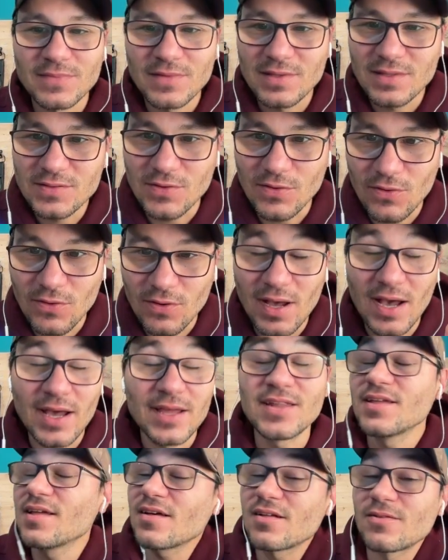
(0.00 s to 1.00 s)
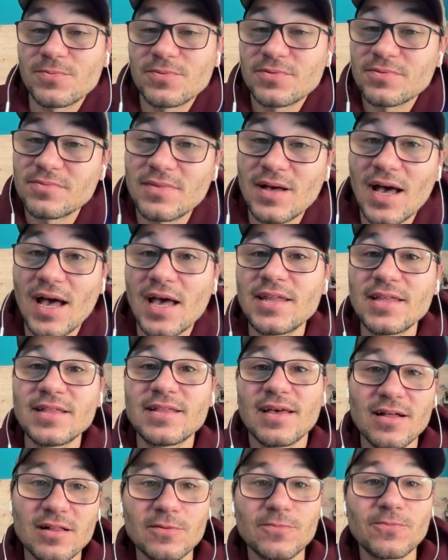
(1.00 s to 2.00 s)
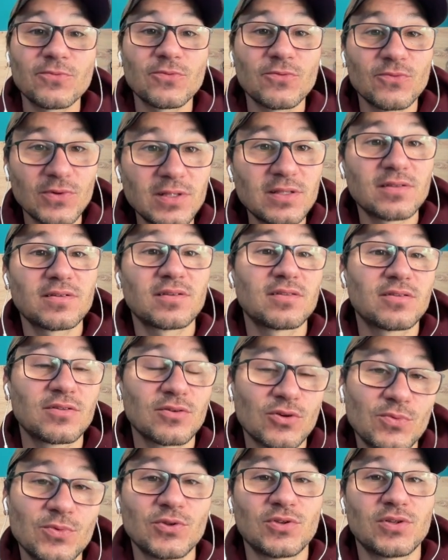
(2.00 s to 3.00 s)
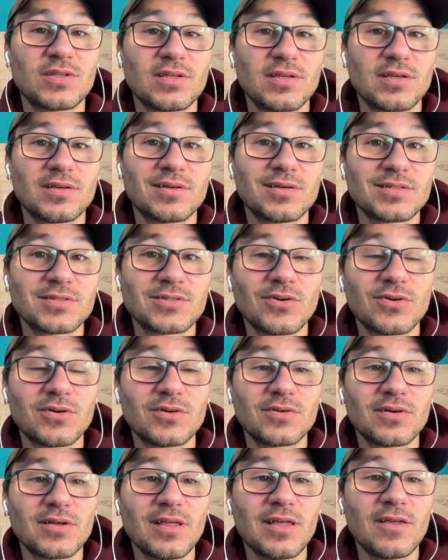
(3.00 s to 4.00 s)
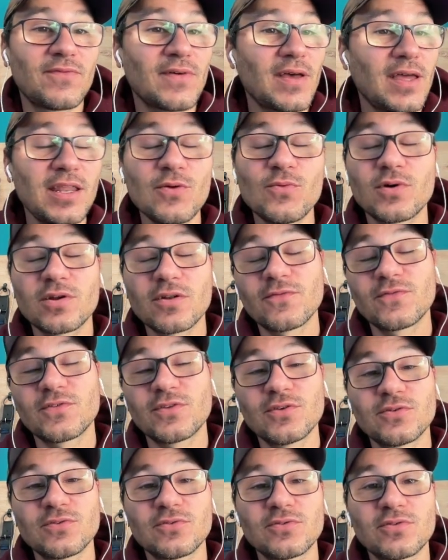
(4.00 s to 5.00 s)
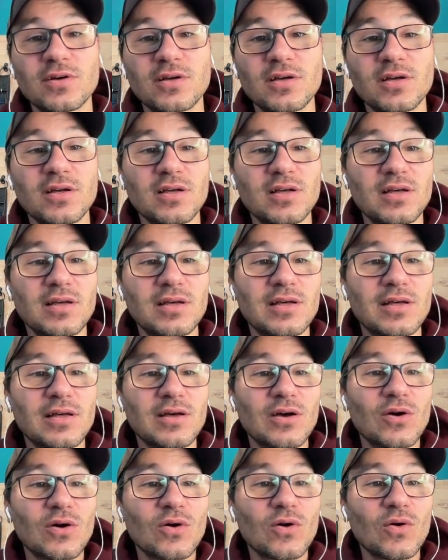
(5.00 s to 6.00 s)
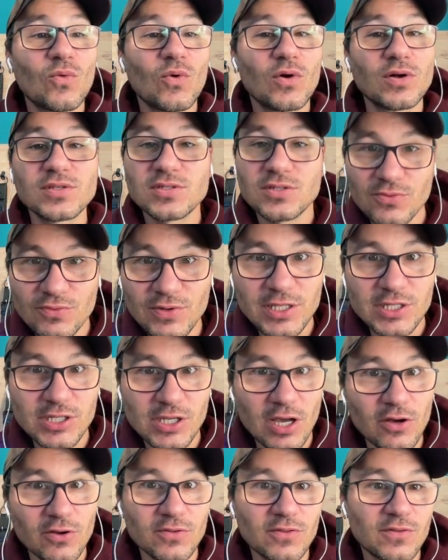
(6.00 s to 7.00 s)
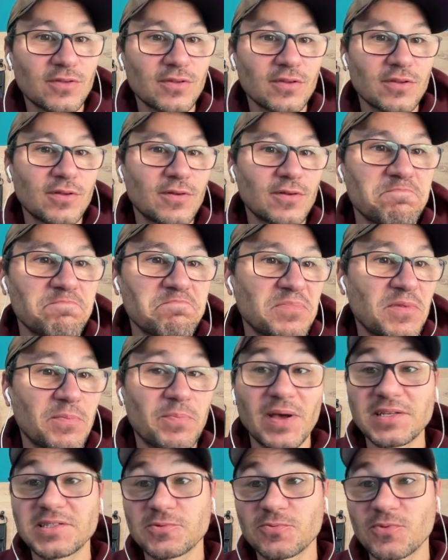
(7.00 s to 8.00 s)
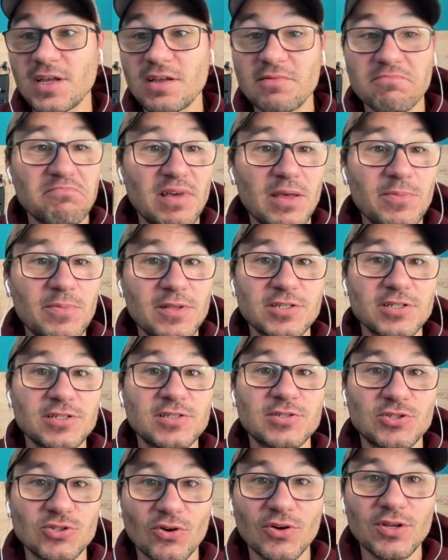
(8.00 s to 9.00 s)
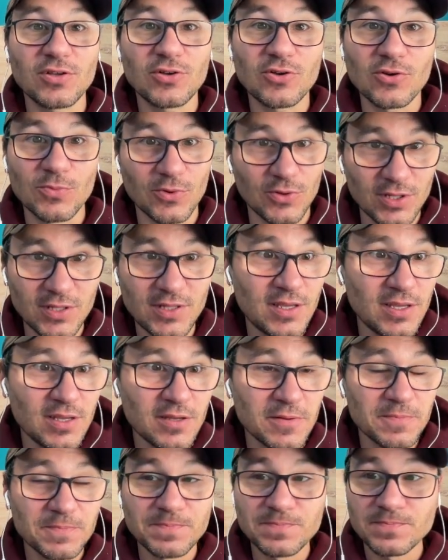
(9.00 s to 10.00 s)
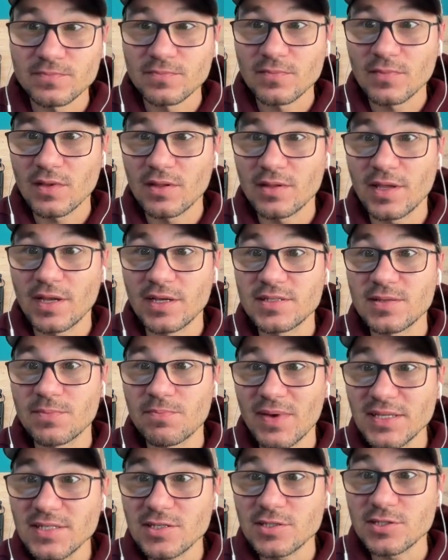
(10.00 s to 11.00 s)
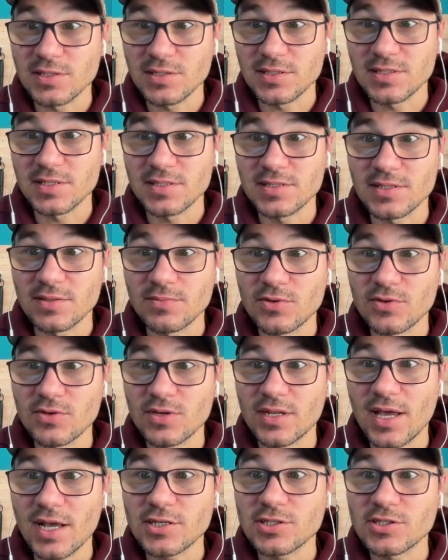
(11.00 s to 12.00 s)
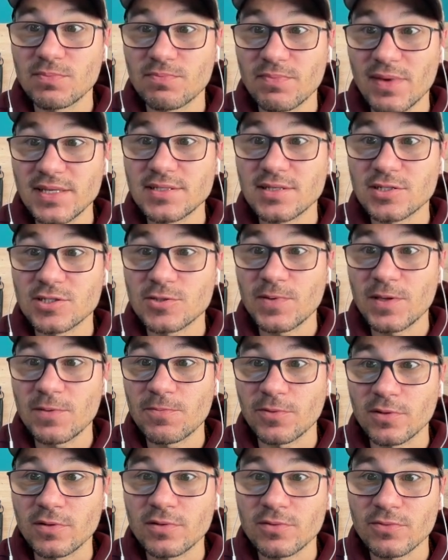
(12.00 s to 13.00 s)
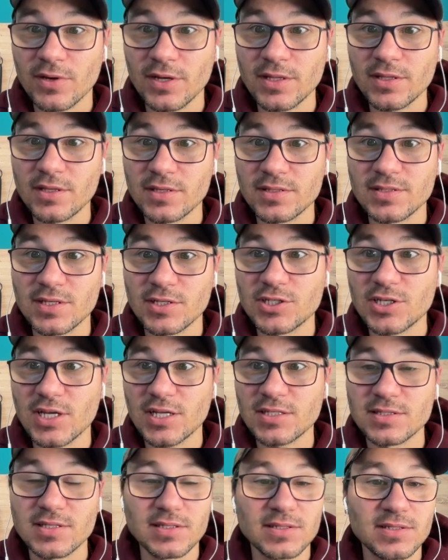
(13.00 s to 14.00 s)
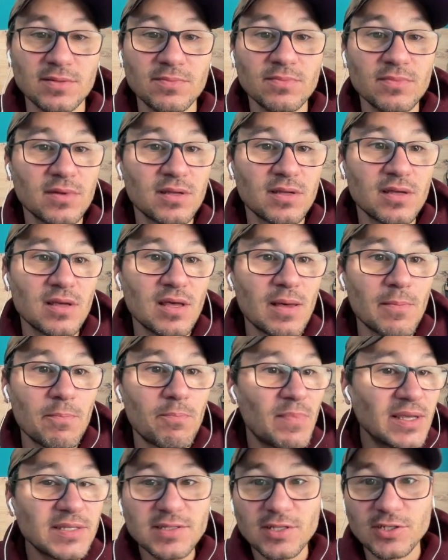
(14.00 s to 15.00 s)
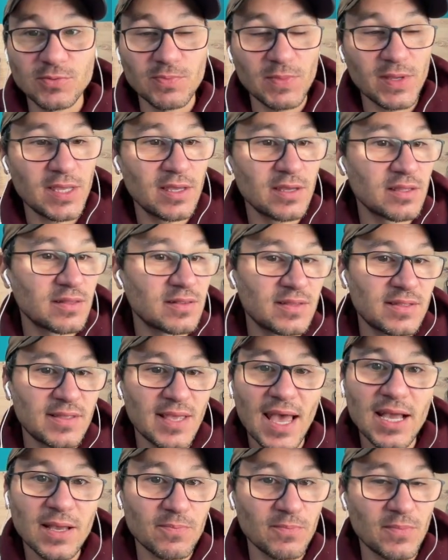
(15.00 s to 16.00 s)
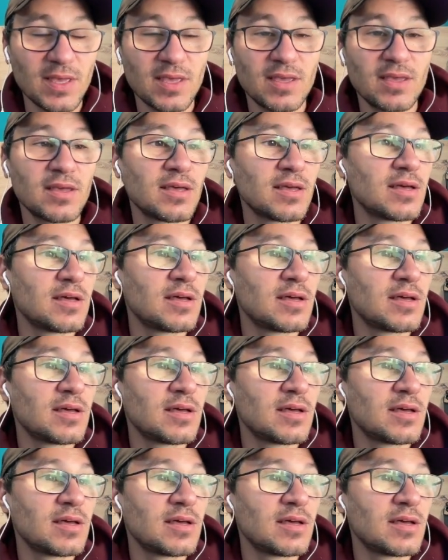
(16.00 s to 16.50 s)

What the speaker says: so I need help. I need help with the community. So if any one of you wants to reach out, the best way, maybe just join the community. There is a messaging system. You can actually message people, right? Here's a chat system. Message me, tag me,